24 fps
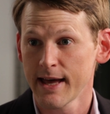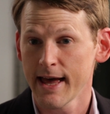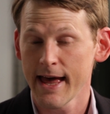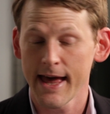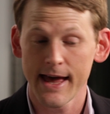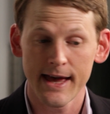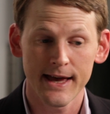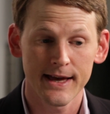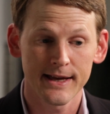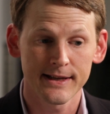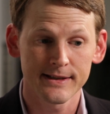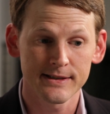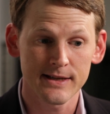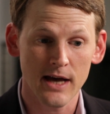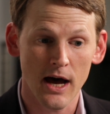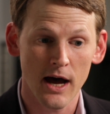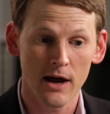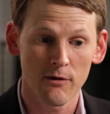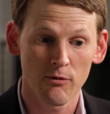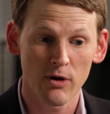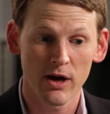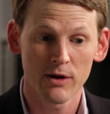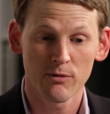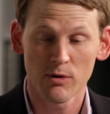and I
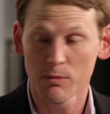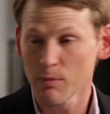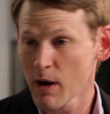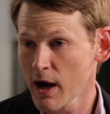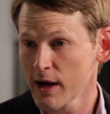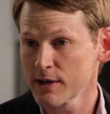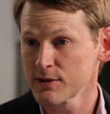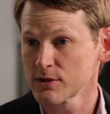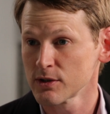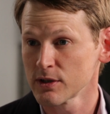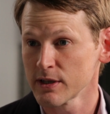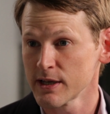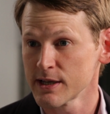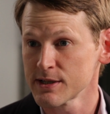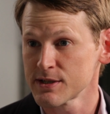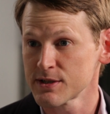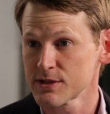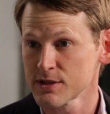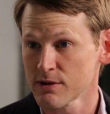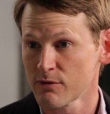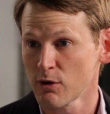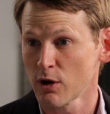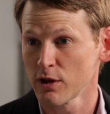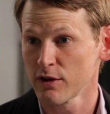write reminder lists
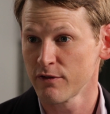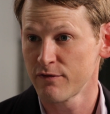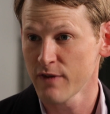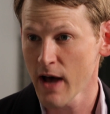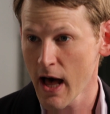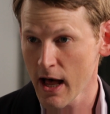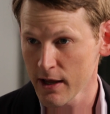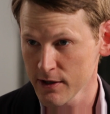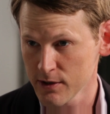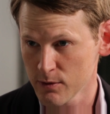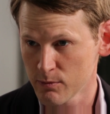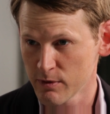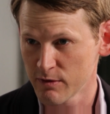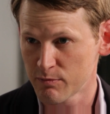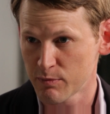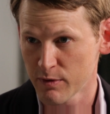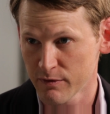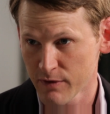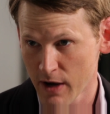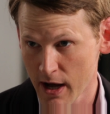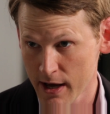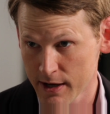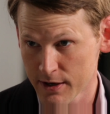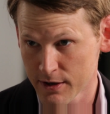of all the value we've
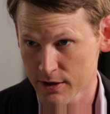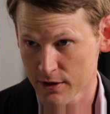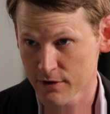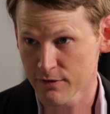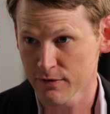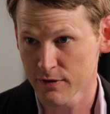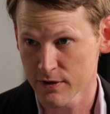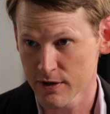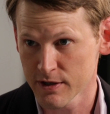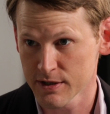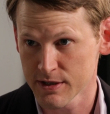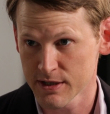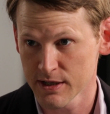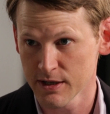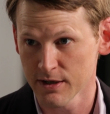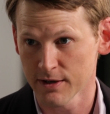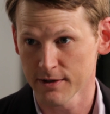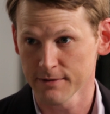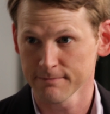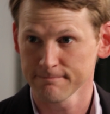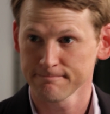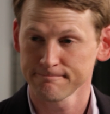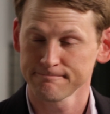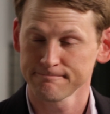provided her for this year.